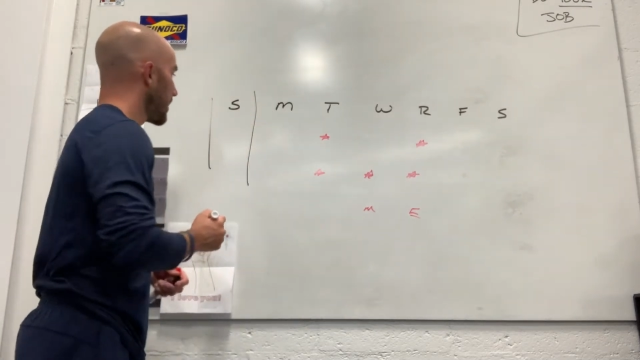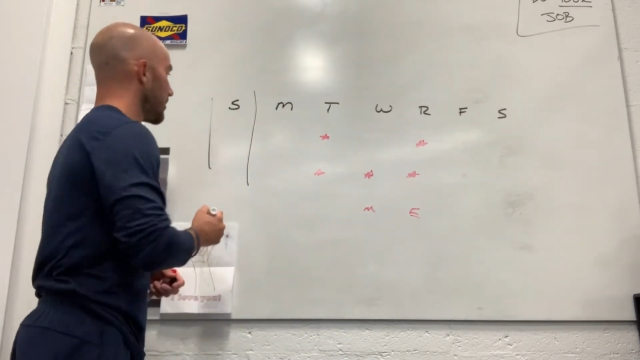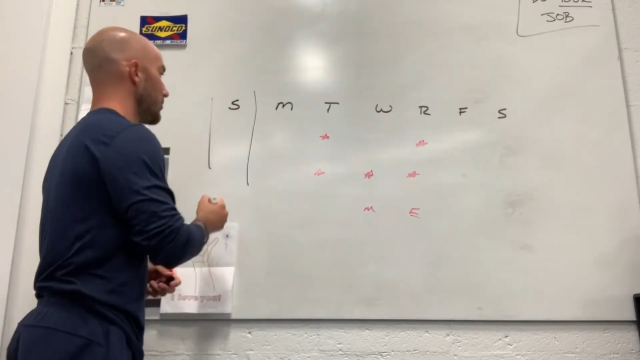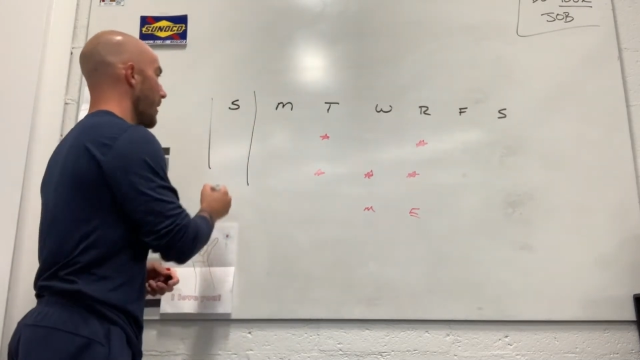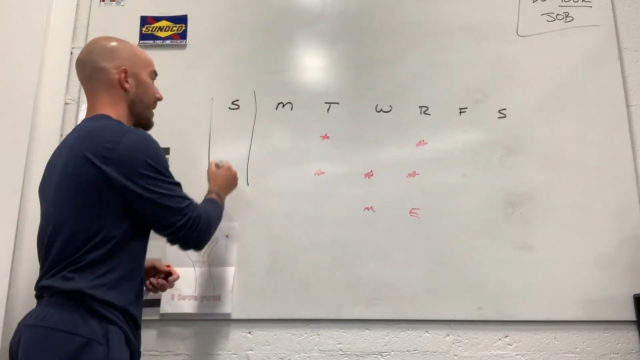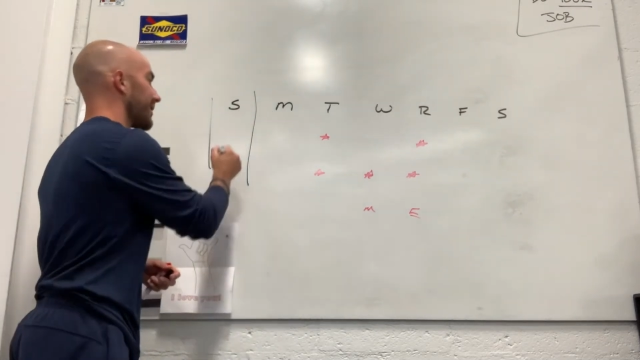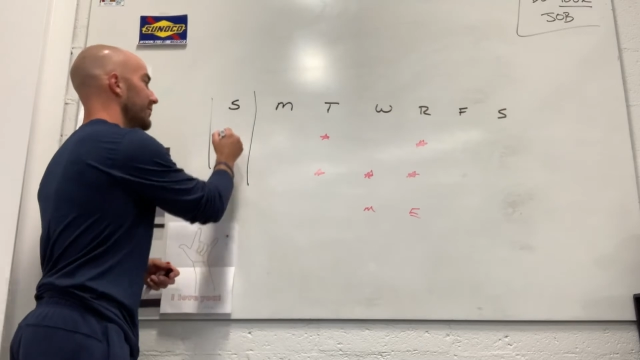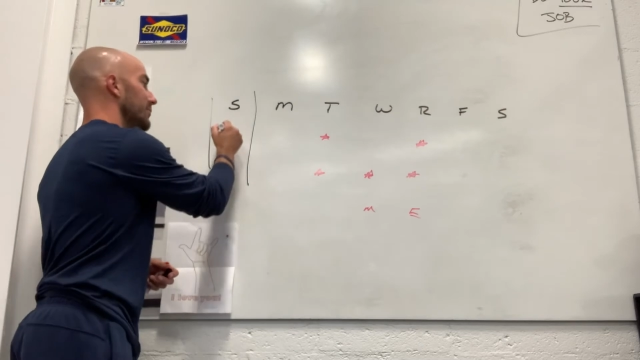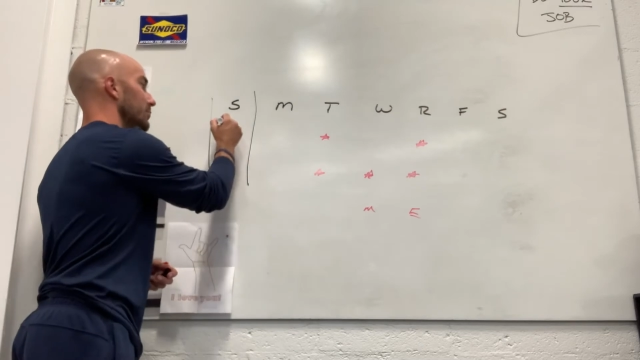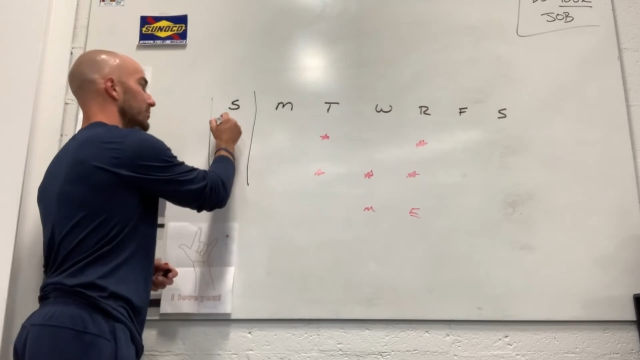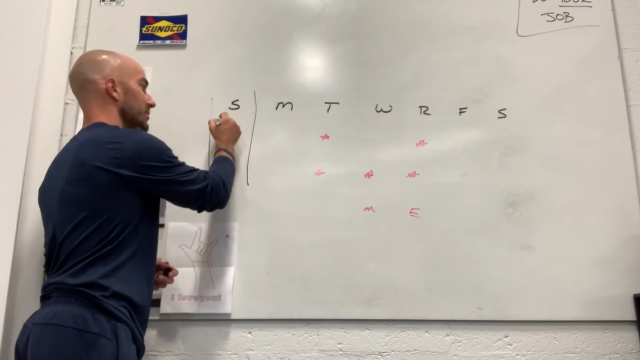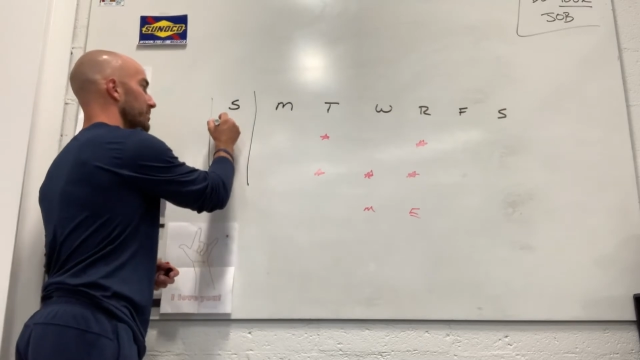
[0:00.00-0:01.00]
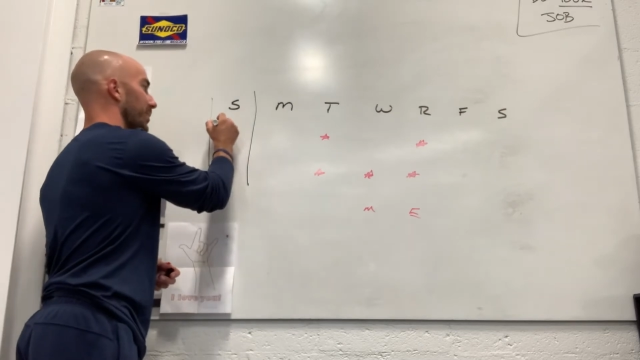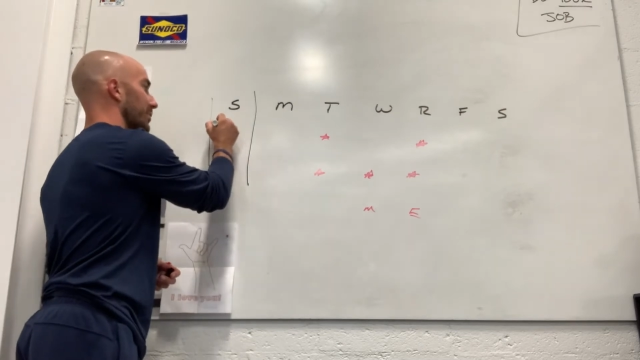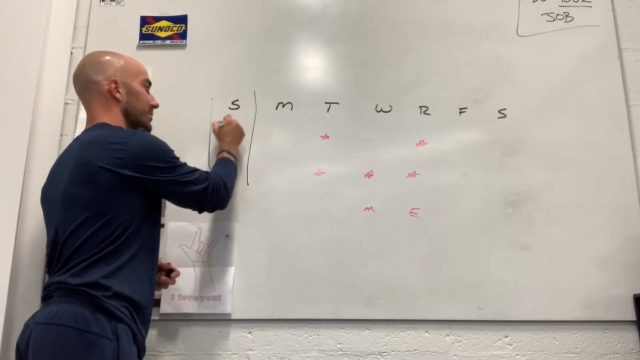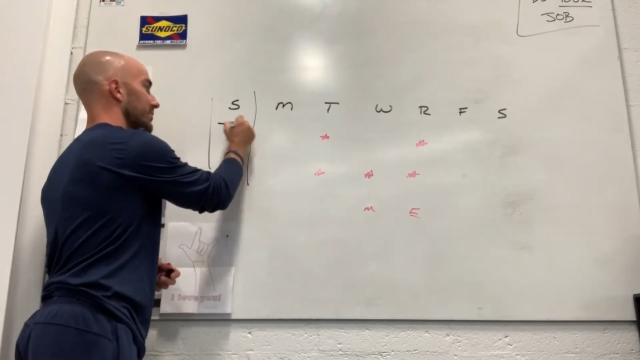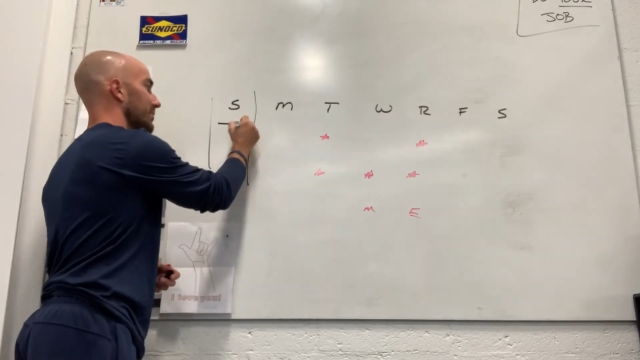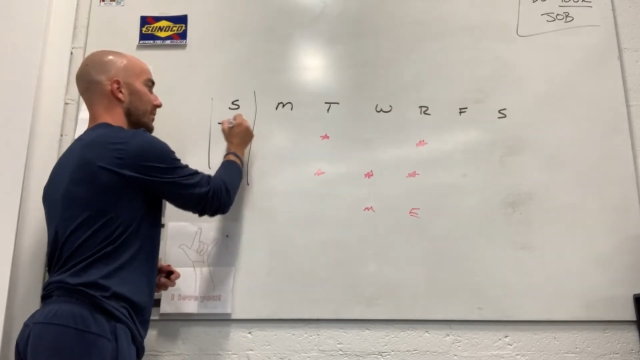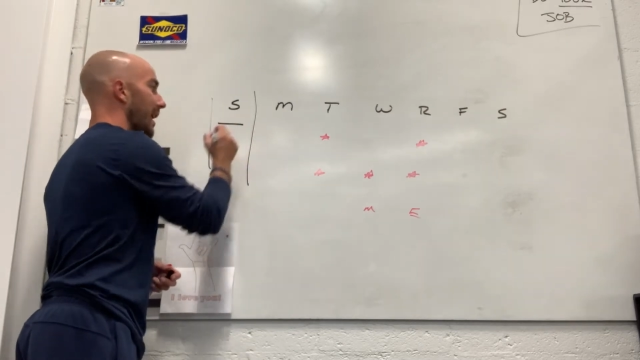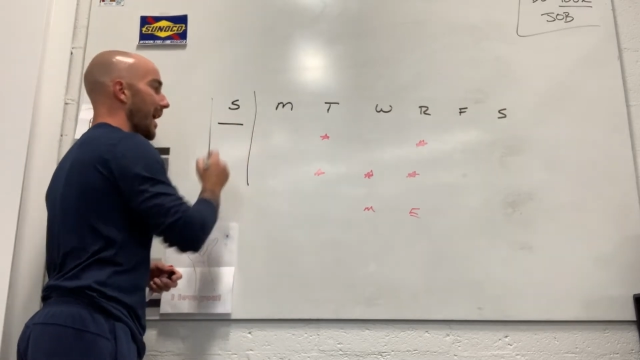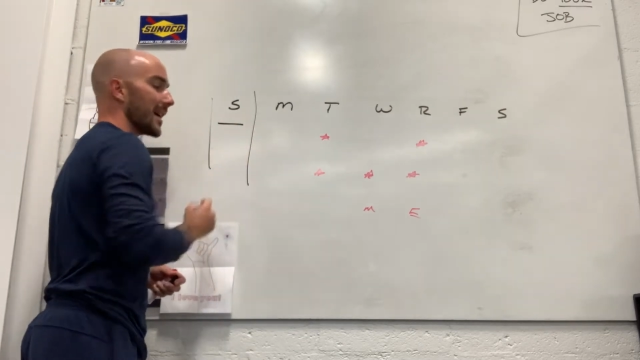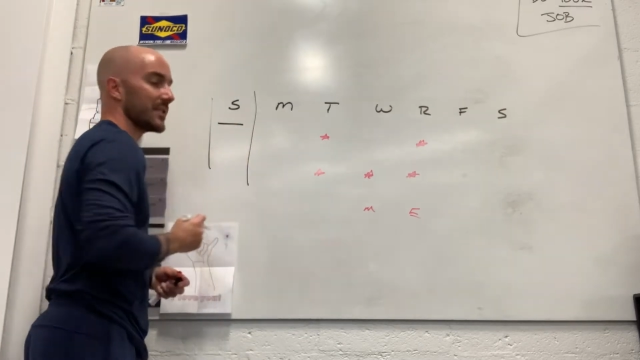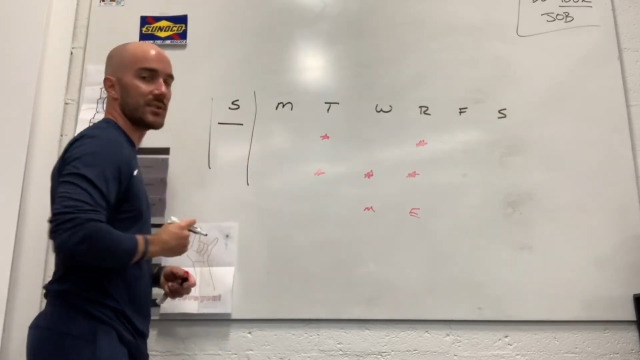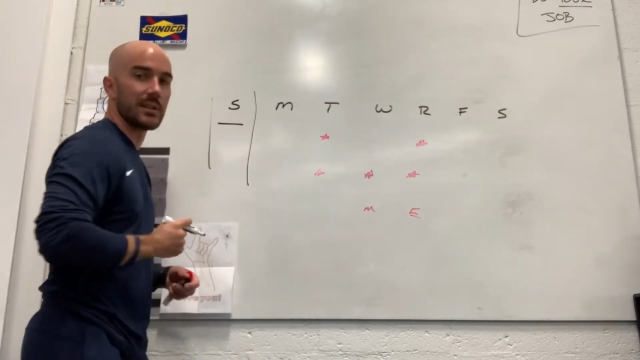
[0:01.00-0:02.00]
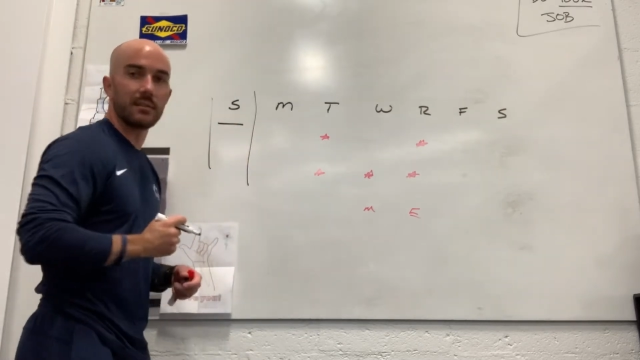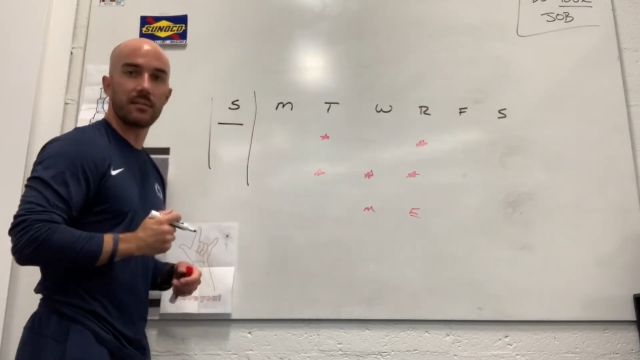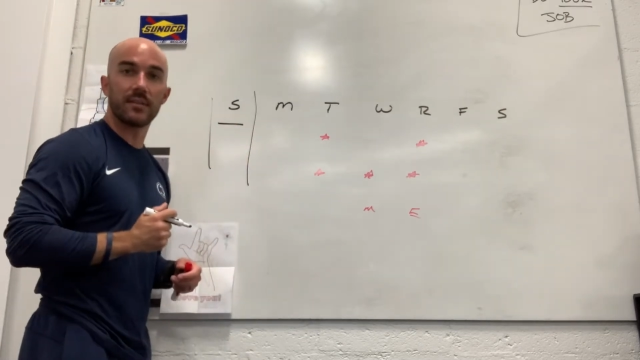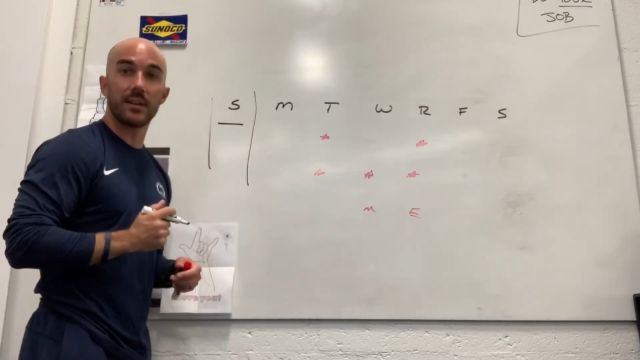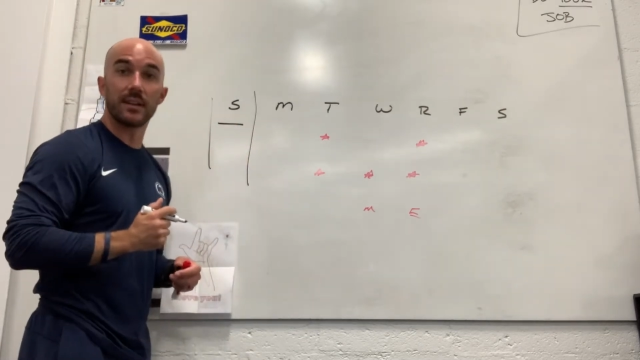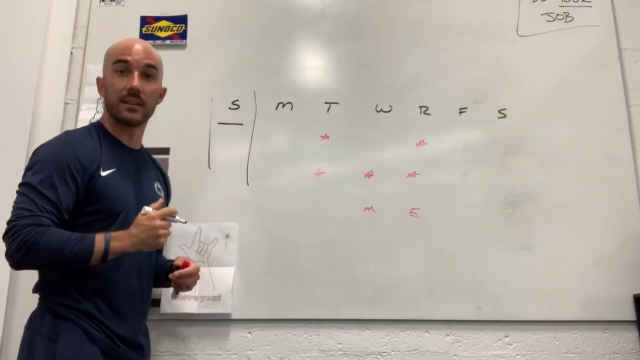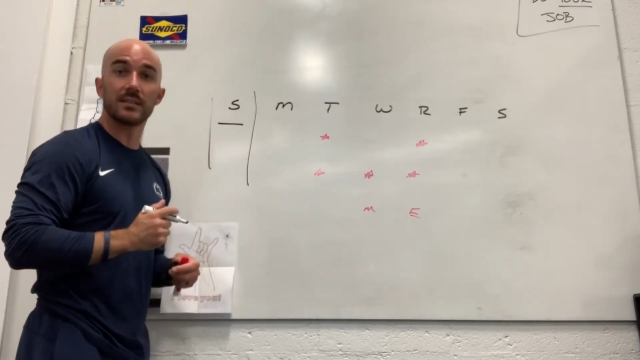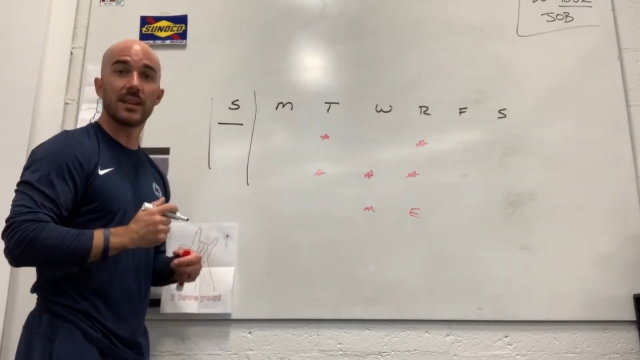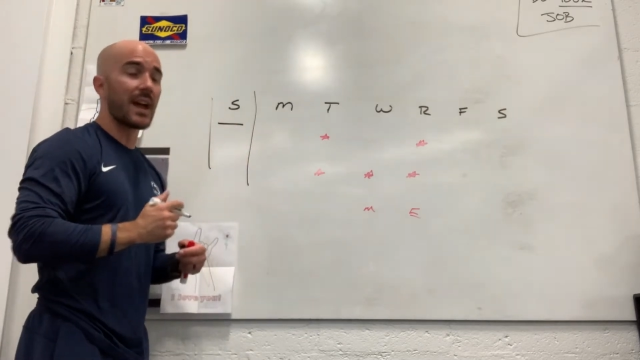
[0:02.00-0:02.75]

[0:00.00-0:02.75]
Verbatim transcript: you know, I can do just personal hygiene things.